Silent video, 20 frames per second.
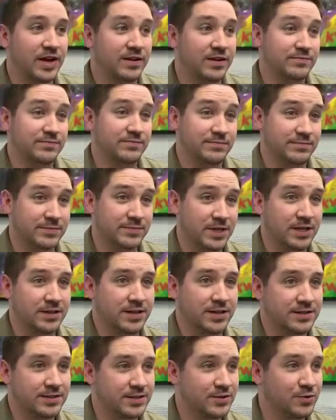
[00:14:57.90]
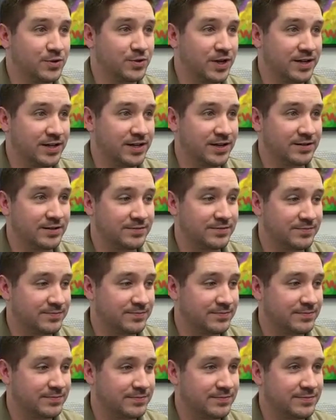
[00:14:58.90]
I love that. I think that's a cool idea.
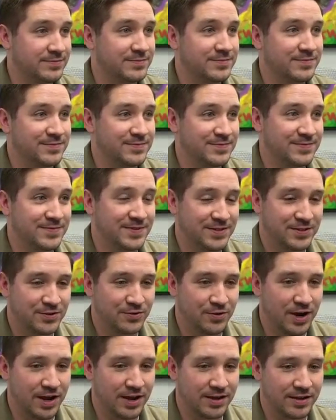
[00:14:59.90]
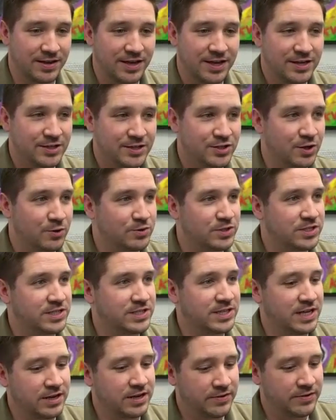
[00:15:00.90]
That's great. So
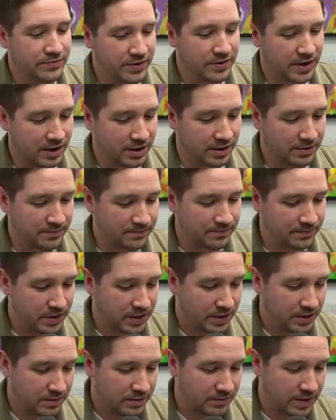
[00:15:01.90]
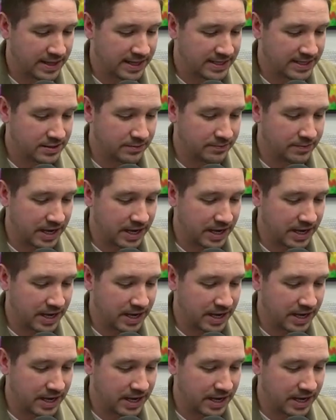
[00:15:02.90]
Steve, man, that's